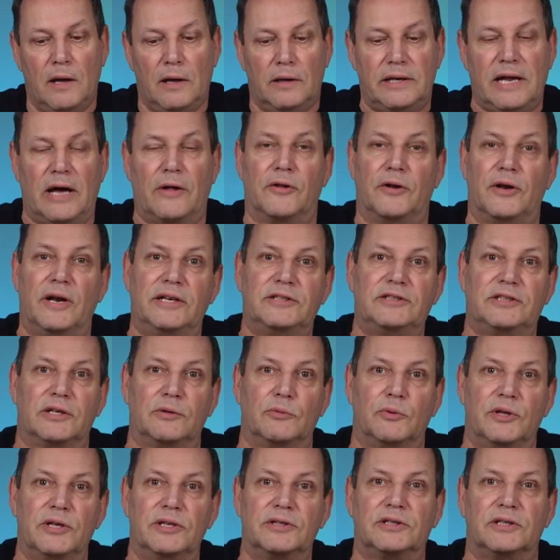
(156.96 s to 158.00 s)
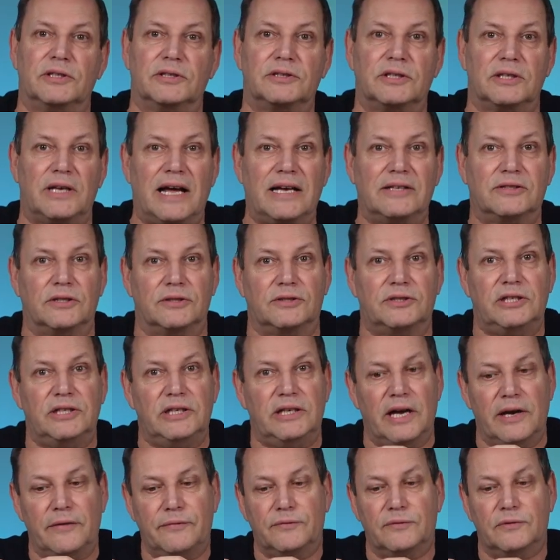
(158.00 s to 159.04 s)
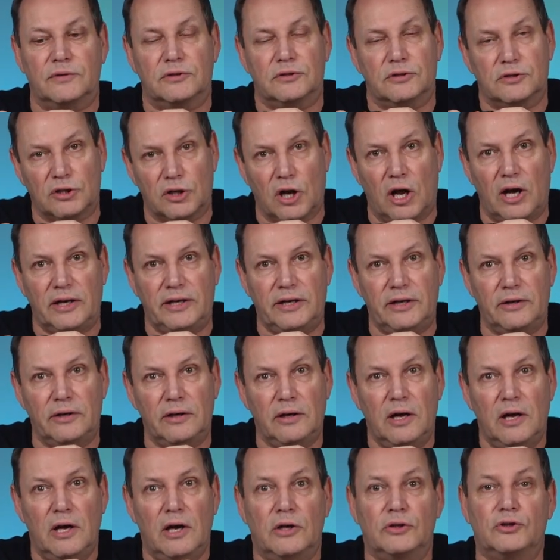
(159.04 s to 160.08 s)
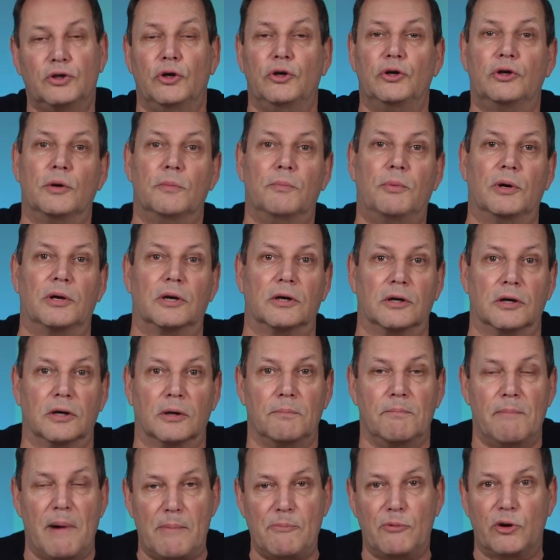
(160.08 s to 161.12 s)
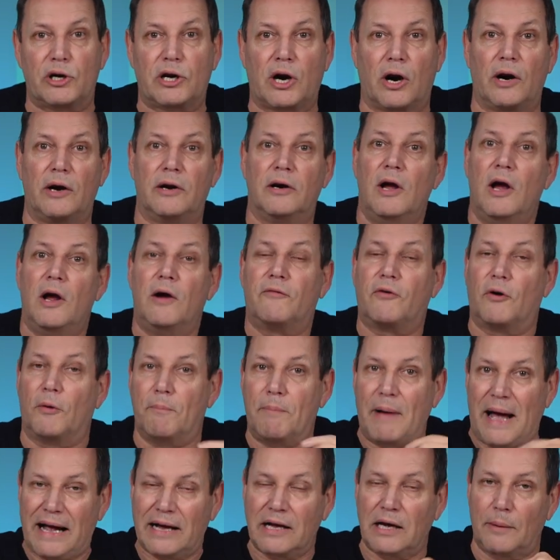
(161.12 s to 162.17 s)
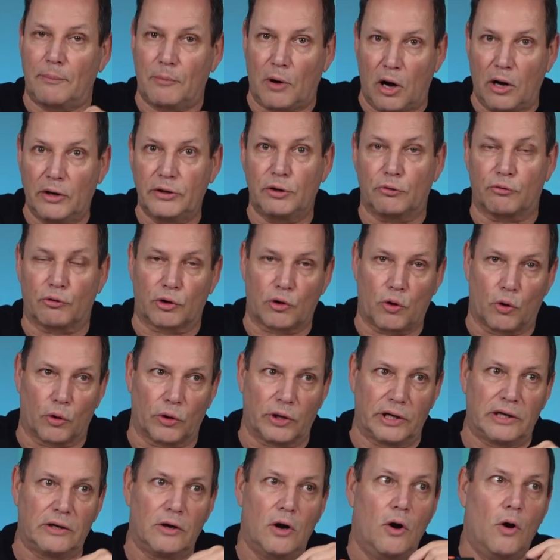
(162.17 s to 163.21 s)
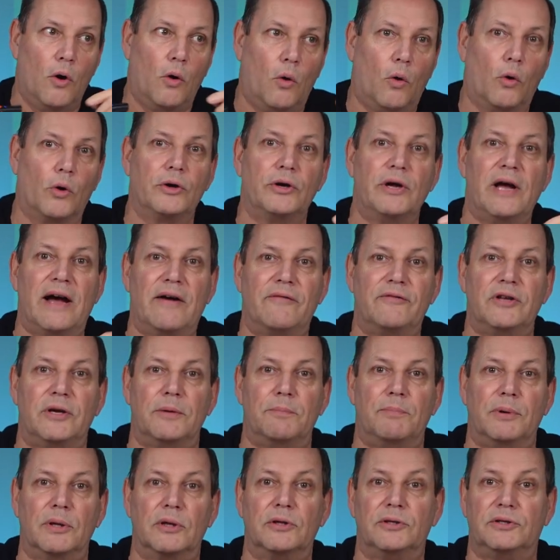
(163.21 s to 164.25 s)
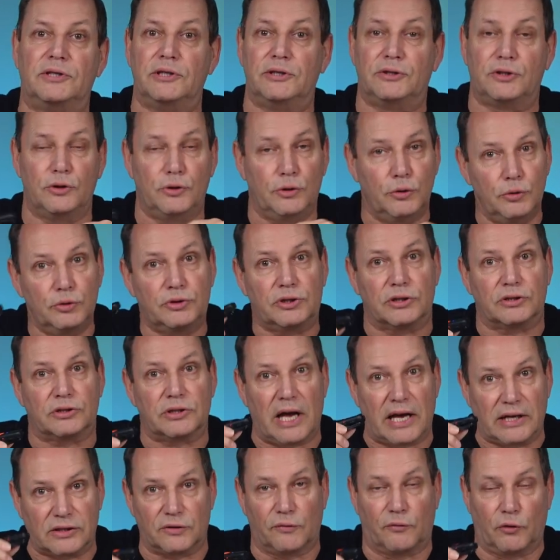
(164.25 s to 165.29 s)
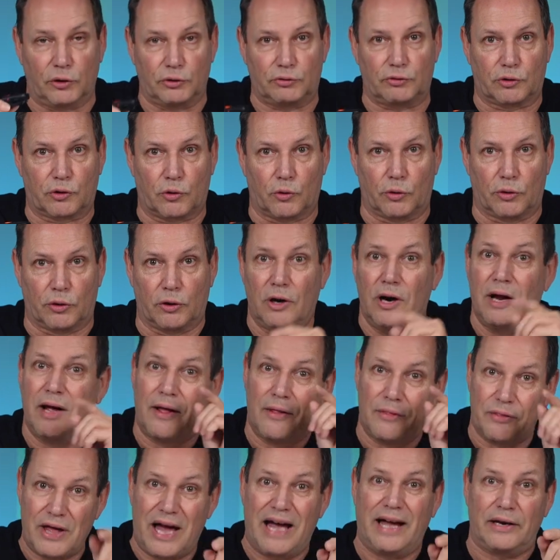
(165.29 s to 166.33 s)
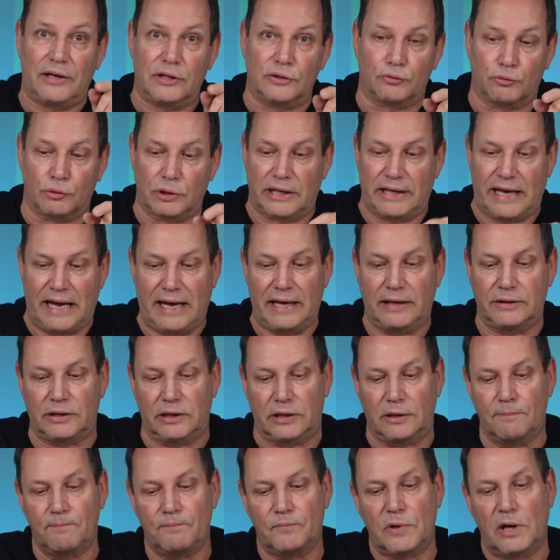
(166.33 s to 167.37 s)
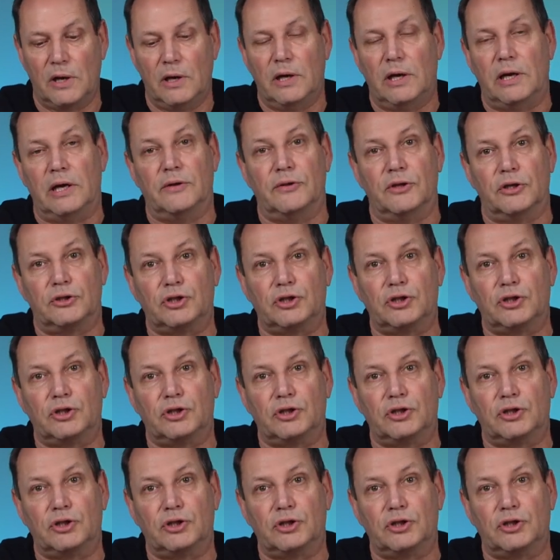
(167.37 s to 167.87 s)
Now, the nice thing with this is it has a TF slot here, so you can put a little memory card for backup audio recording, or you have the ability to use this as a voice recorder. That is really handy. In the